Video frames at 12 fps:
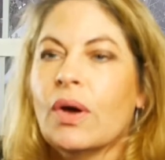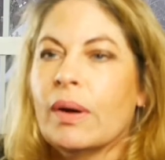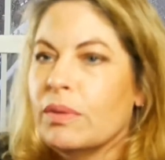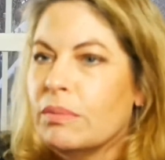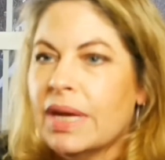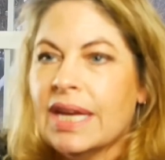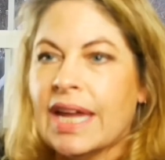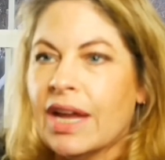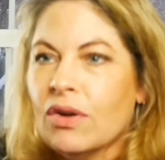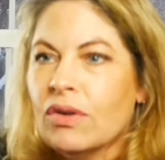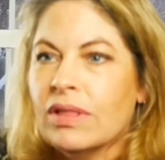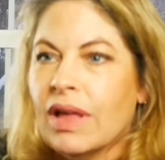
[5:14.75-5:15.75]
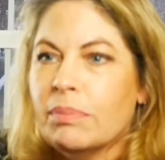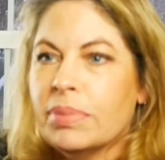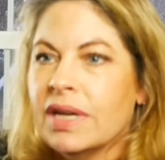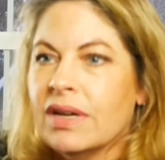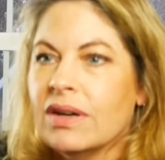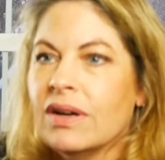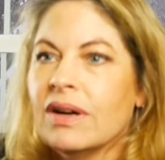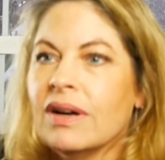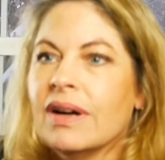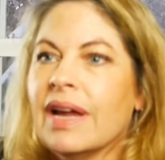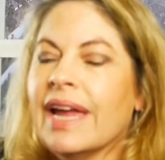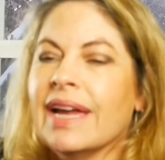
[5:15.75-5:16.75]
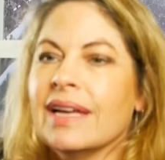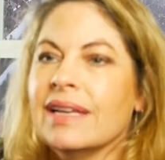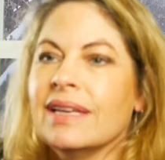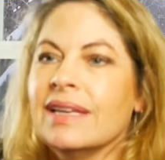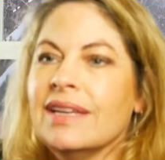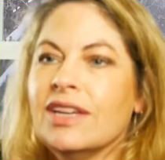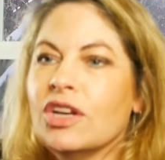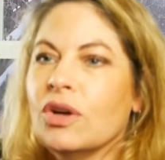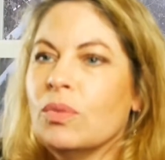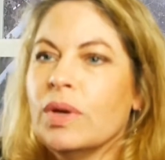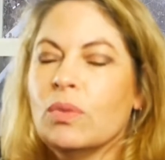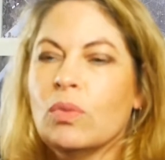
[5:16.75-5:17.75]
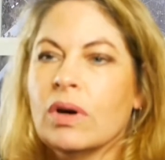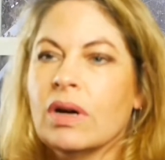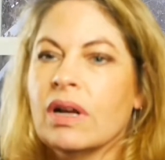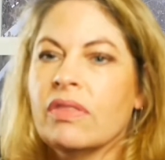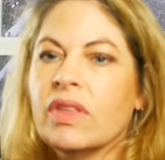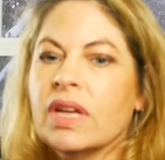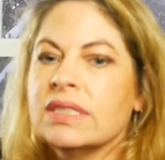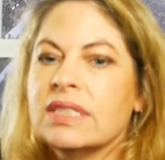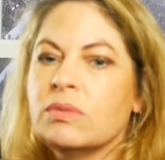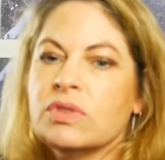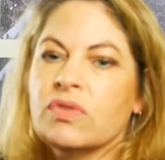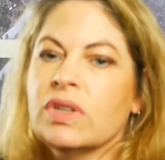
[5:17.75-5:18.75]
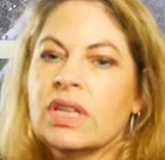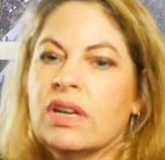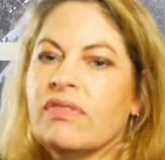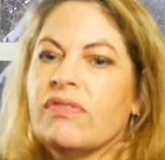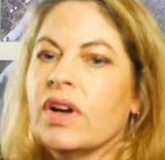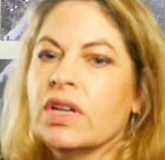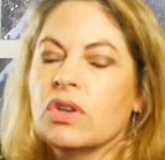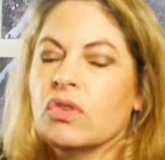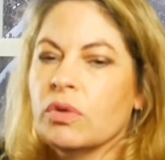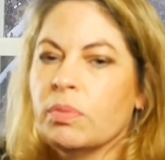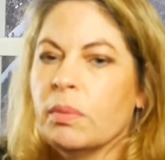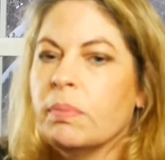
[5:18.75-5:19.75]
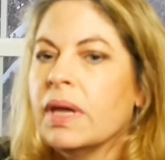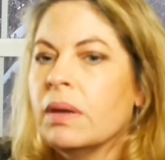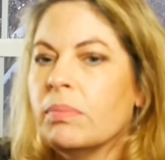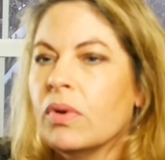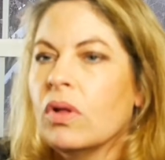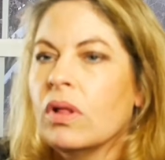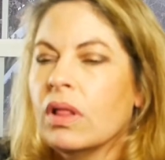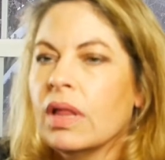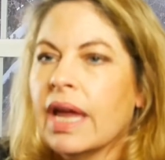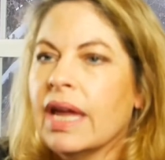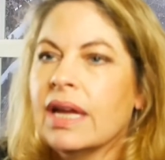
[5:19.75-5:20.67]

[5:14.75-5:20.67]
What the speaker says: You know, I would meet Carol up here and, you know, we'd work on things. And it was really a fun group of people.